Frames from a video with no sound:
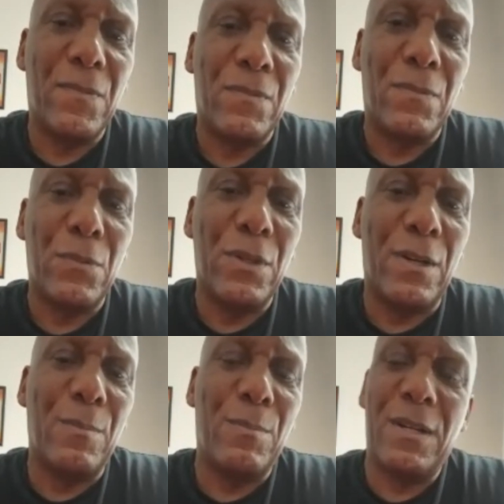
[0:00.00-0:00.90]
You
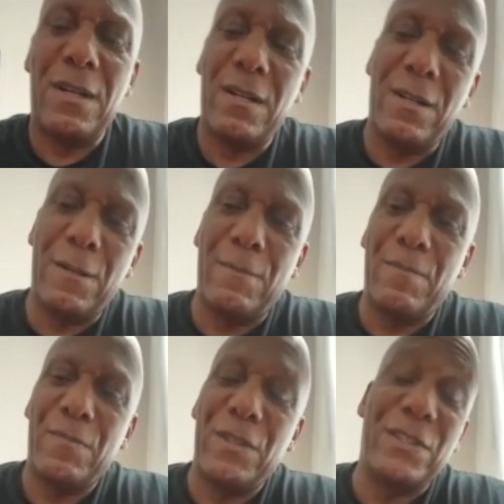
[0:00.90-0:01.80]
know, but
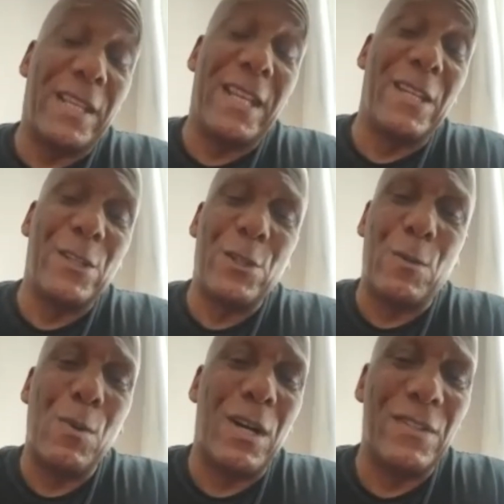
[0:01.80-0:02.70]
it's to get the
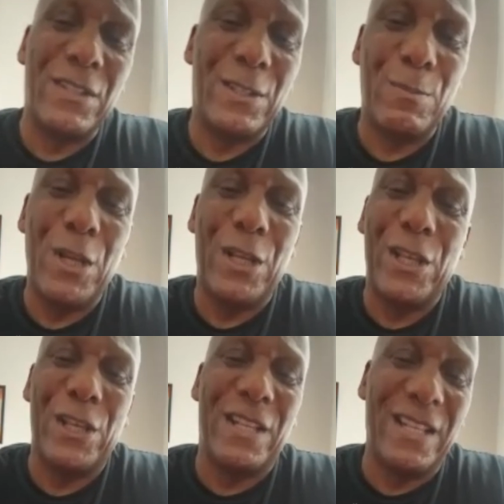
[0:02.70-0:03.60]
top ones is a
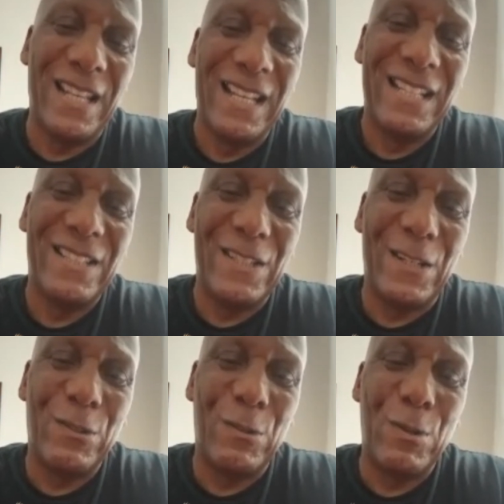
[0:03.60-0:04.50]
bit, you
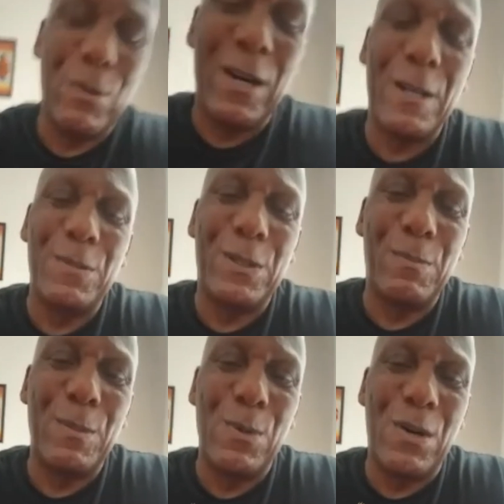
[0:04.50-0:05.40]
know, to acquire them is a
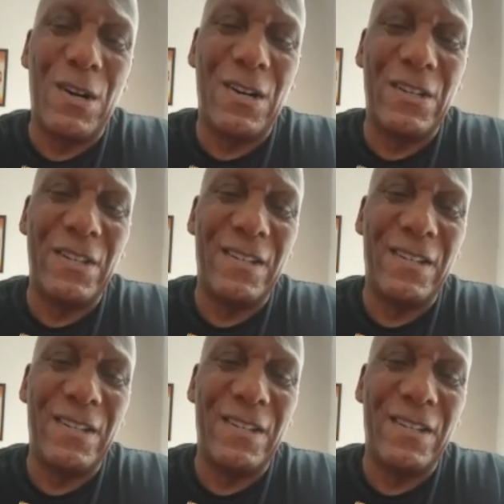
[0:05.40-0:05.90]
bit more harder.